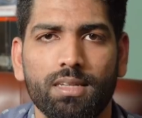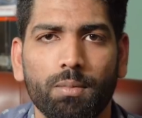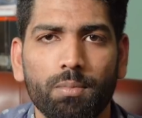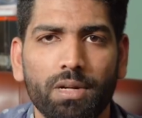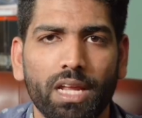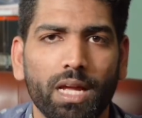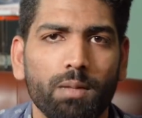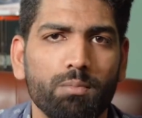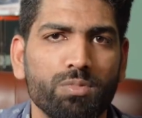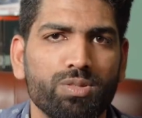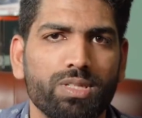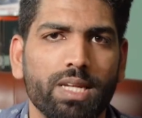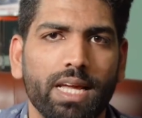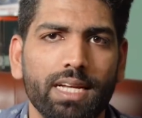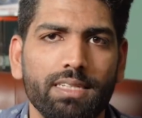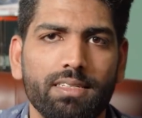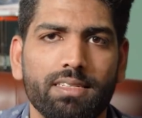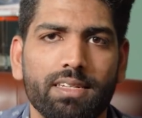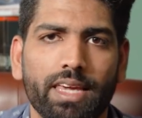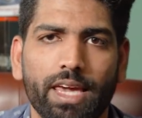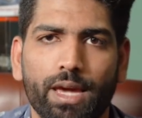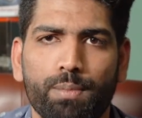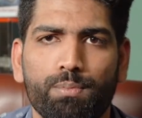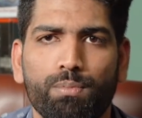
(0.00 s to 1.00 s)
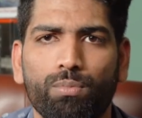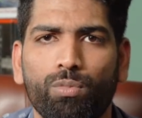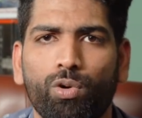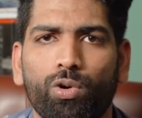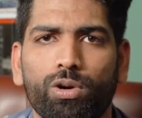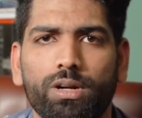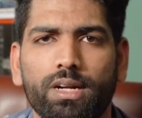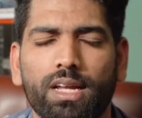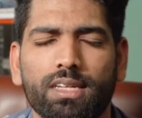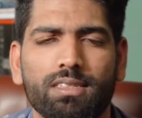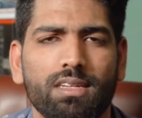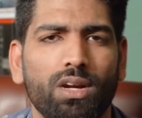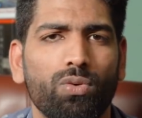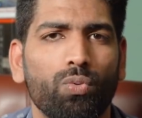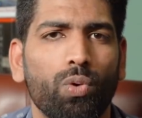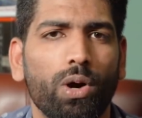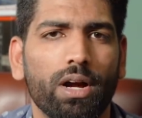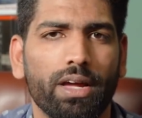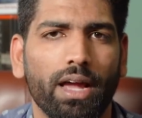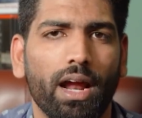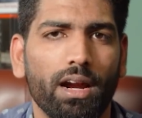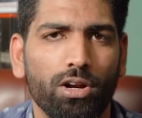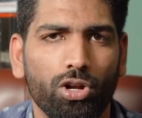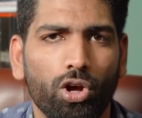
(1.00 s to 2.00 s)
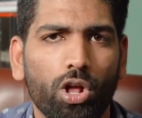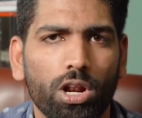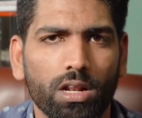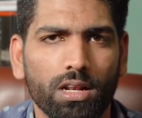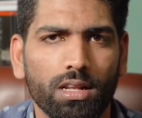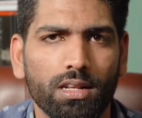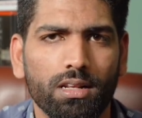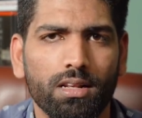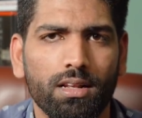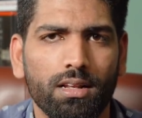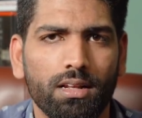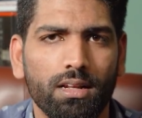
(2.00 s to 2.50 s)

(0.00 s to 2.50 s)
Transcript: Sometimes Nightscape mode doesn't work at all.